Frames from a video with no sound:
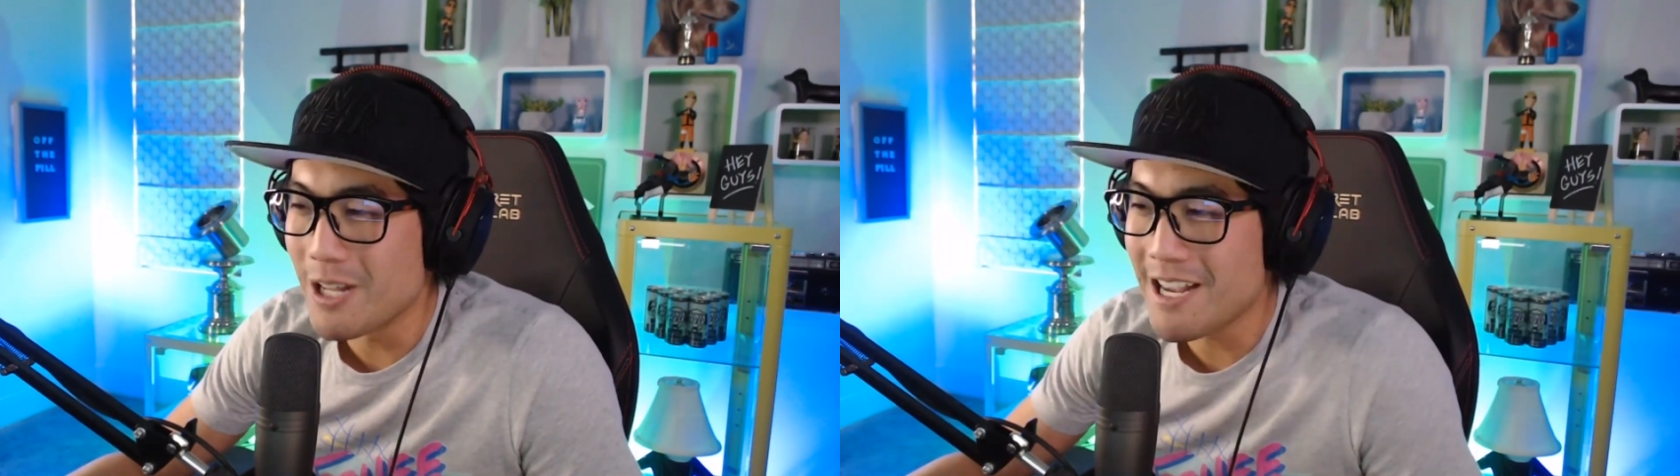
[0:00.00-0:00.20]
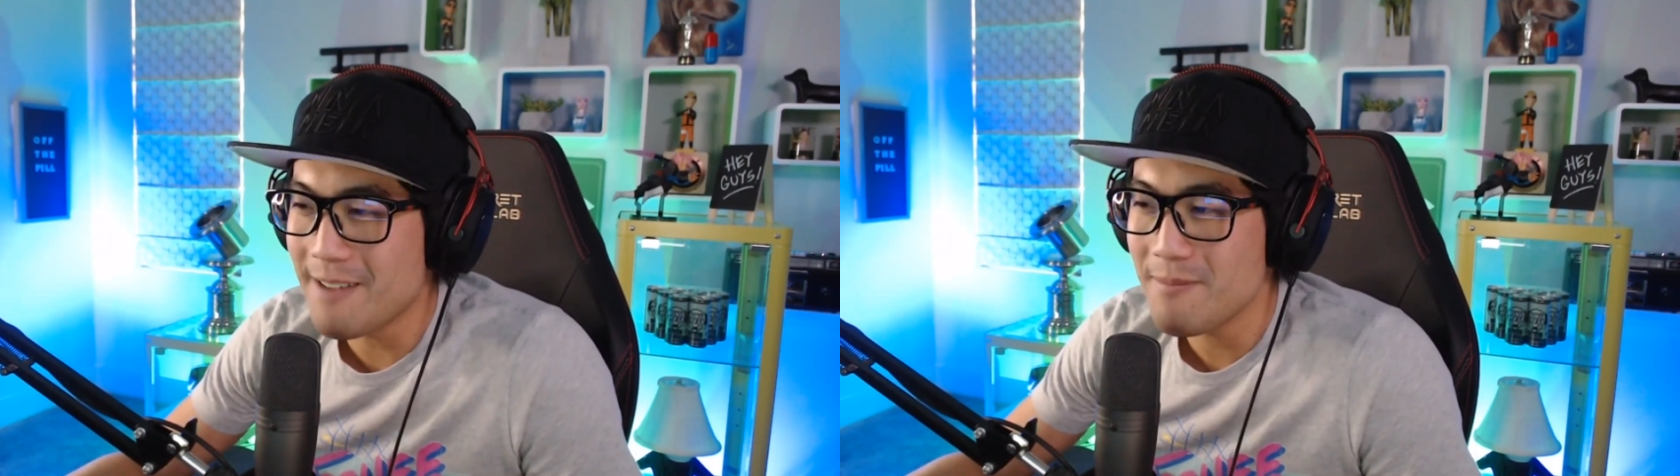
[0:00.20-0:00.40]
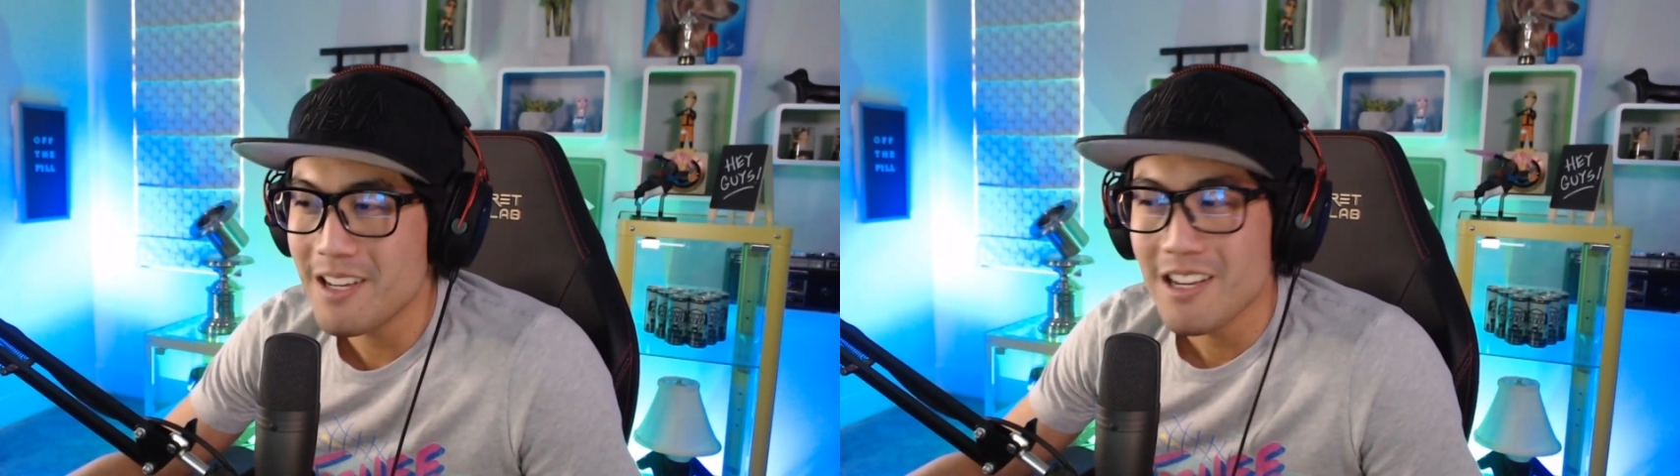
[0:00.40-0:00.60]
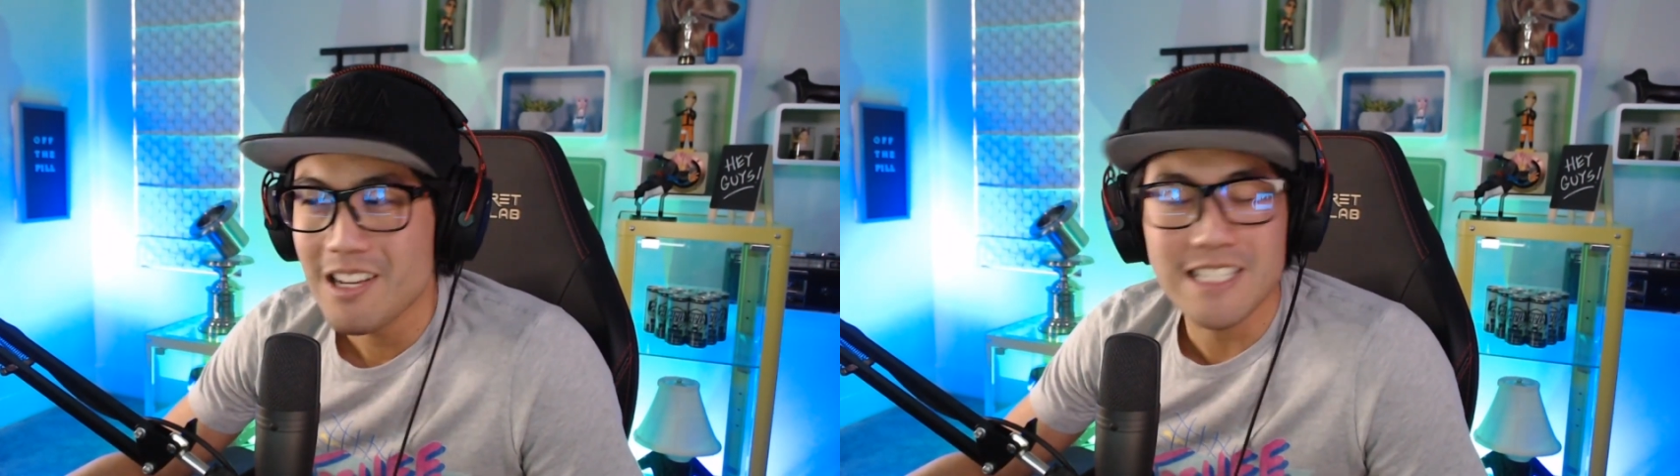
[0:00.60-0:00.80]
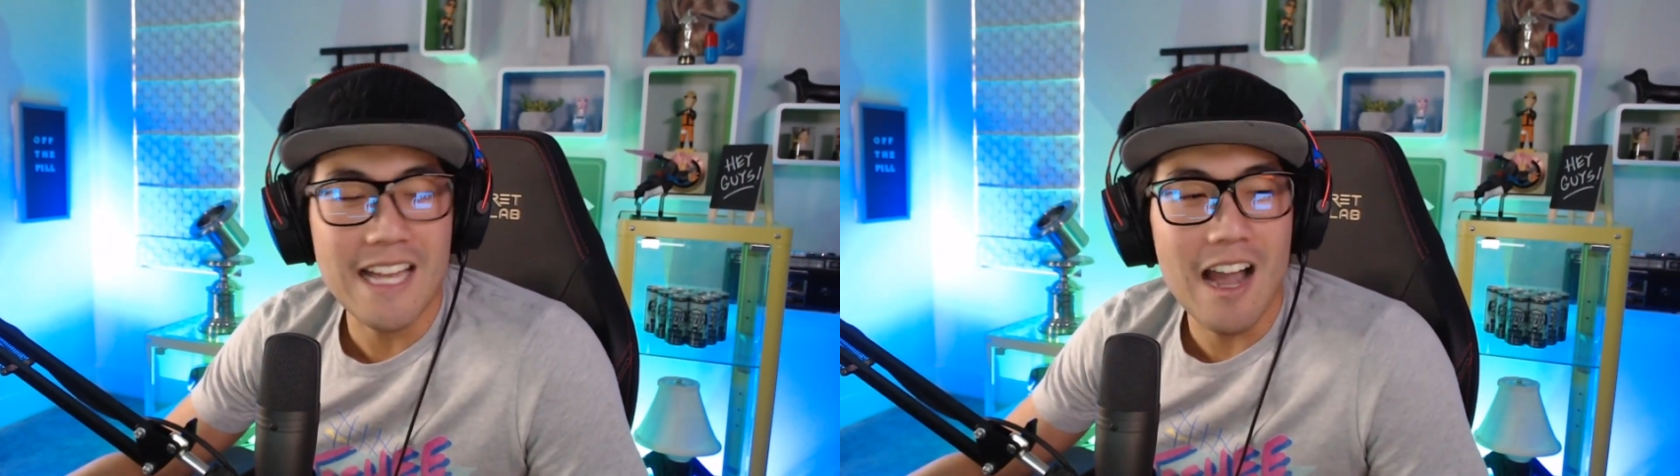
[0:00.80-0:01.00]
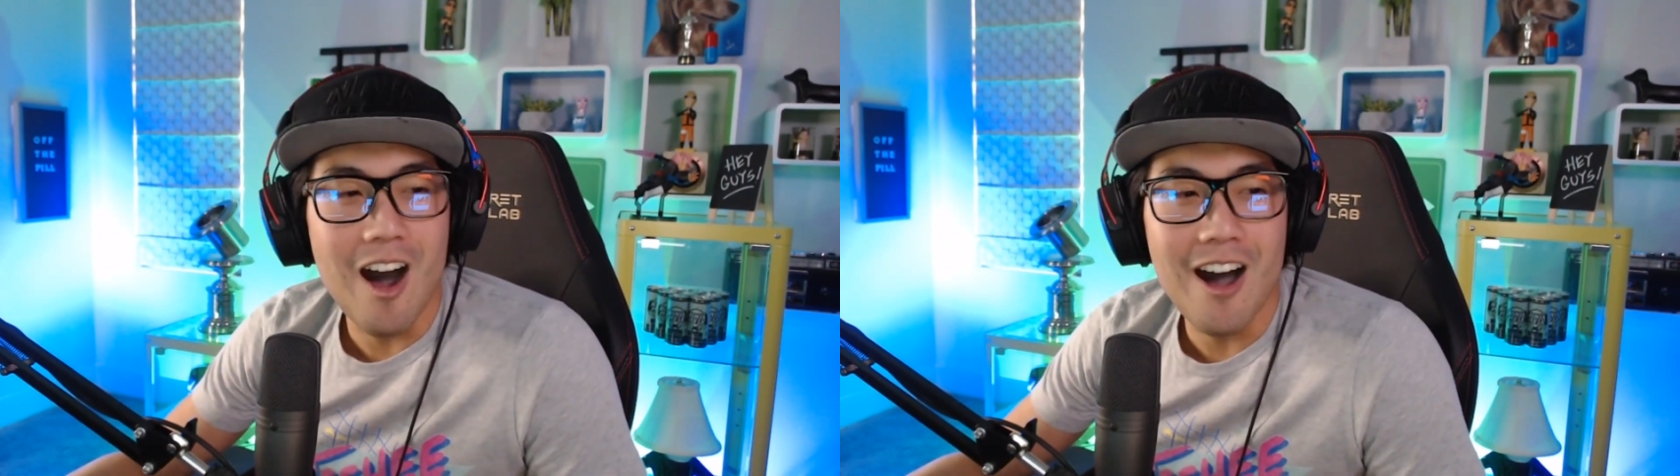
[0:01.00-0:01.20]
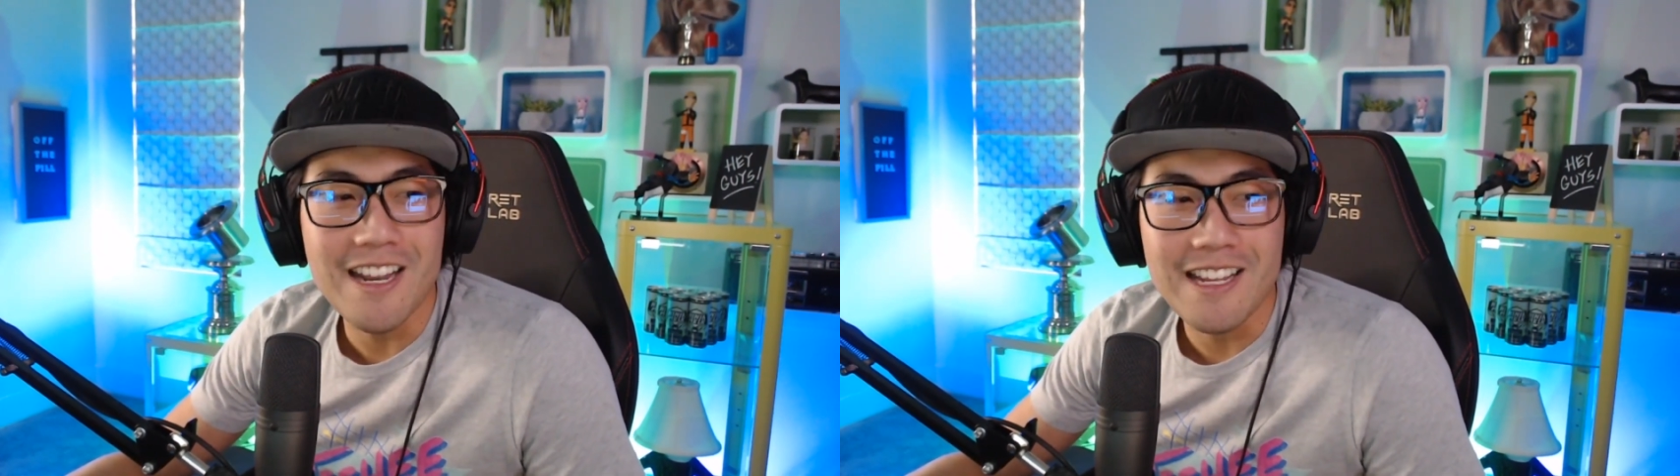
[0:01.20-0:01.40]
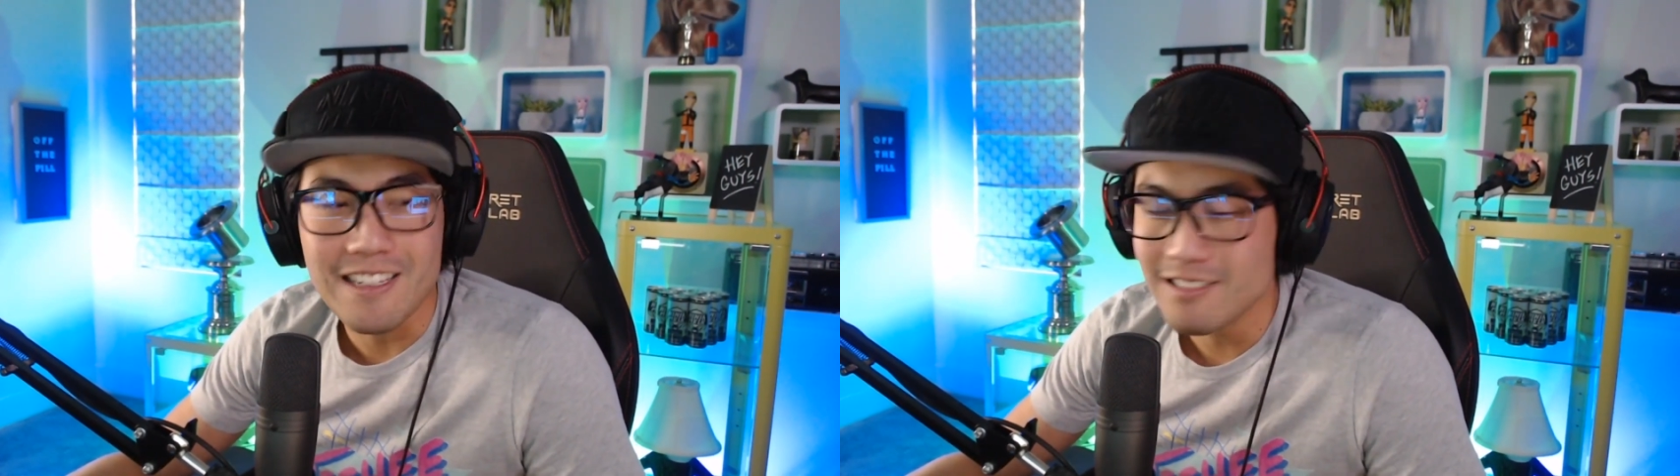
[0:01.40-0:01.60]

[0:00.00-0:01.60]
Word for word: I am? Cause I already,